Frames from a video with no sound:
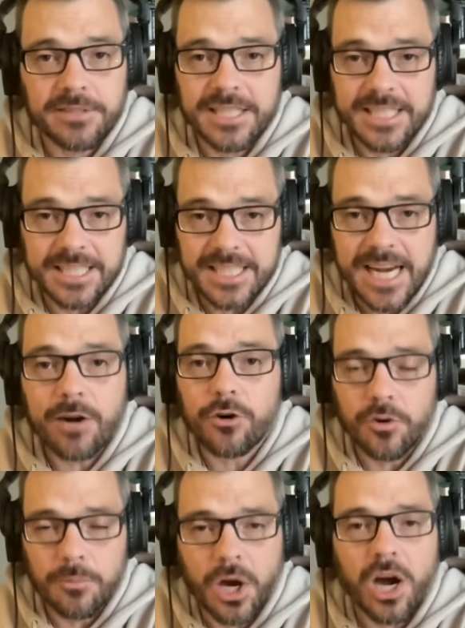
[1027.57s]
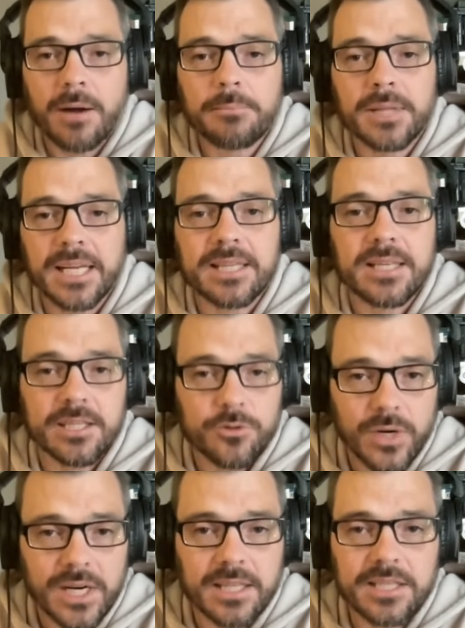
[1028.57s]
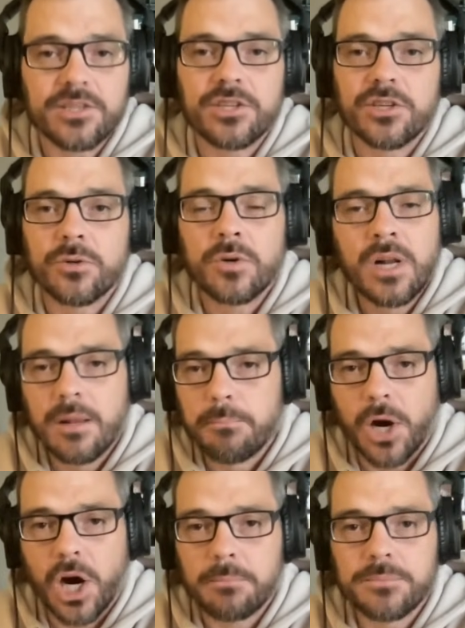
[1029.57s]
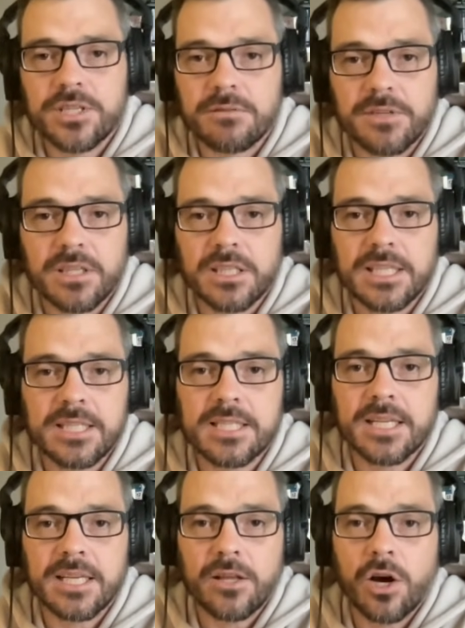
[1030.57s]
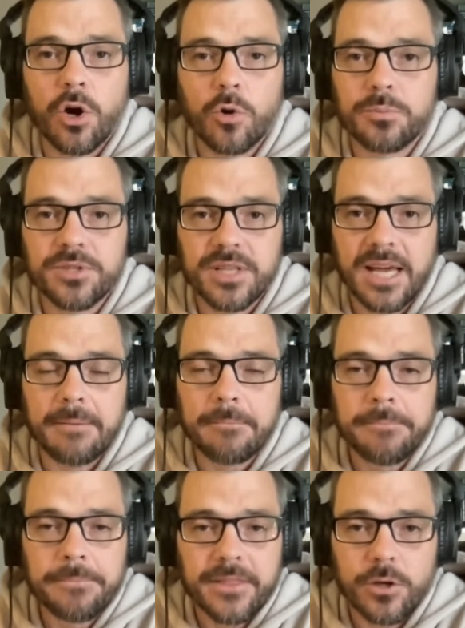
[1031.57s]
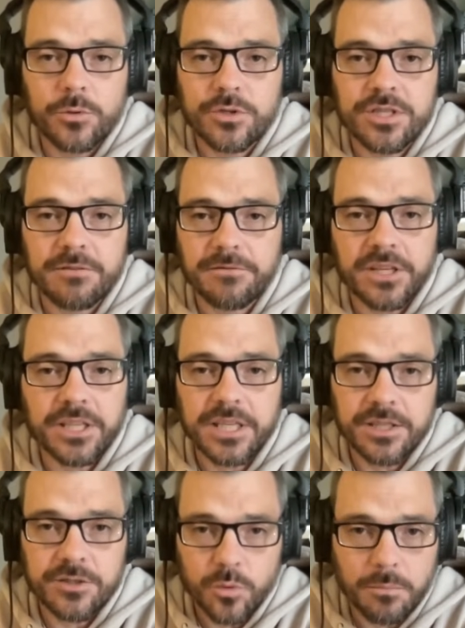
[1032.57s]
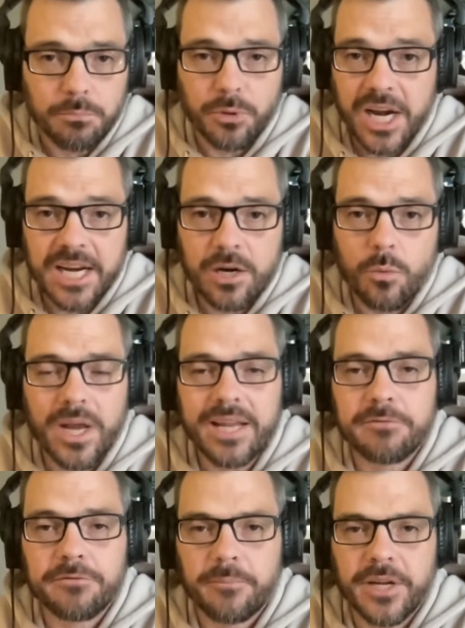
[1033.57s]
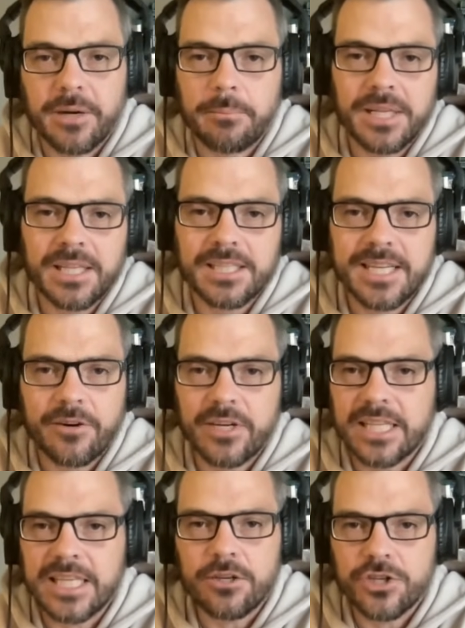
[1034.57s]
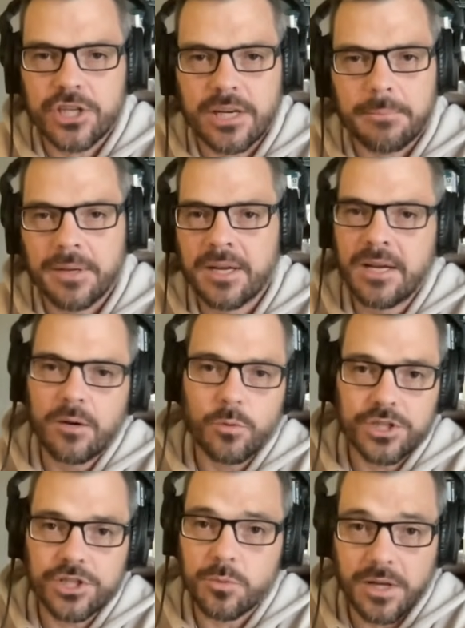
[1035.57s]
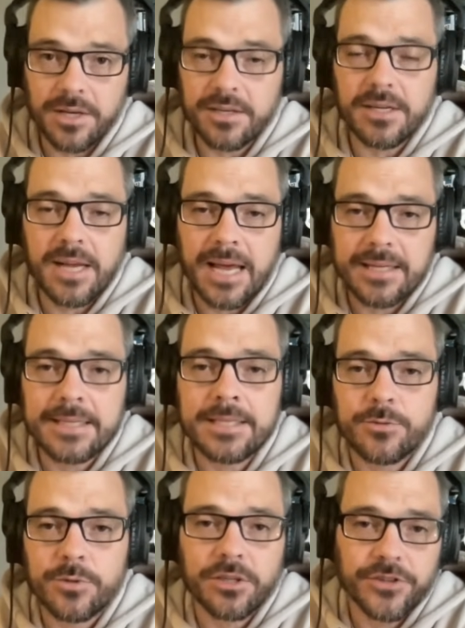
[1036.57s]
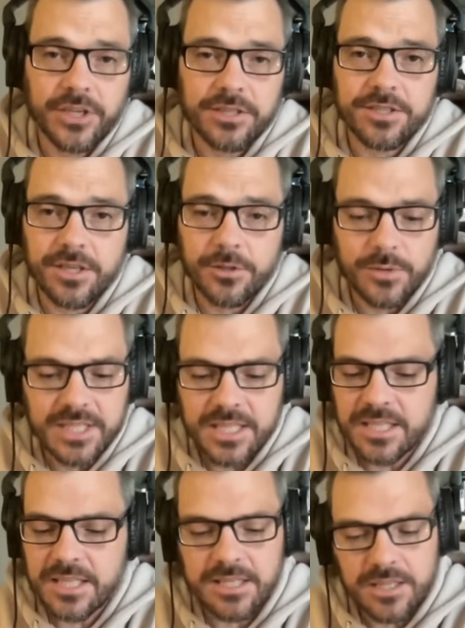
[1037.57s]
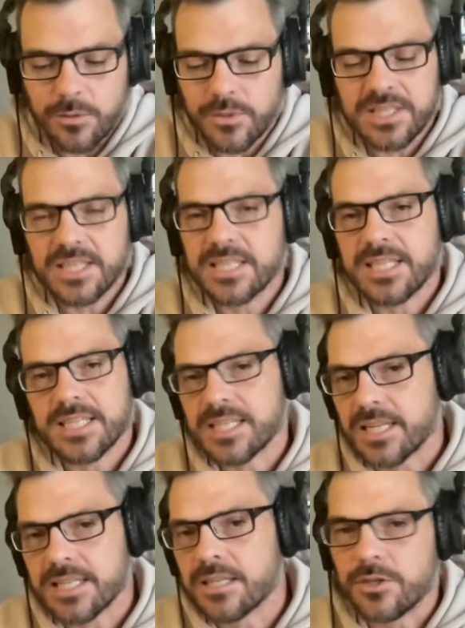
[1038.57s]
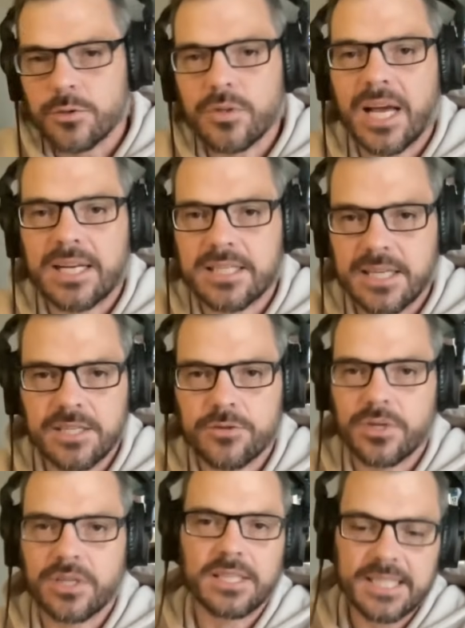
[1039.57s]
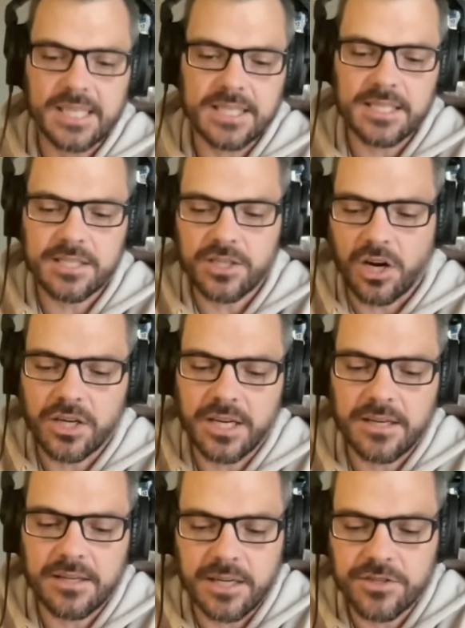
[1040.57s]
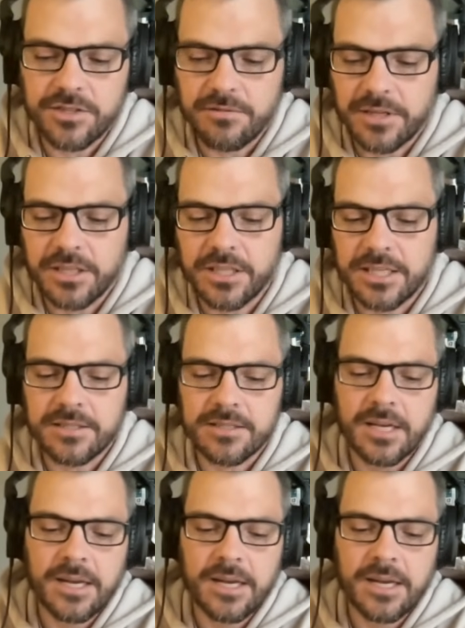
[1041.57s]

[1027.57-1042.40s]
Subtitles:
to terror bomb like the Israelis do, bomb civilians in the hopes that those civilians will break away from their military leadership, which is what Israel does to the resistance. The resistance doesn't do that to Israel. It doesn't target their civilians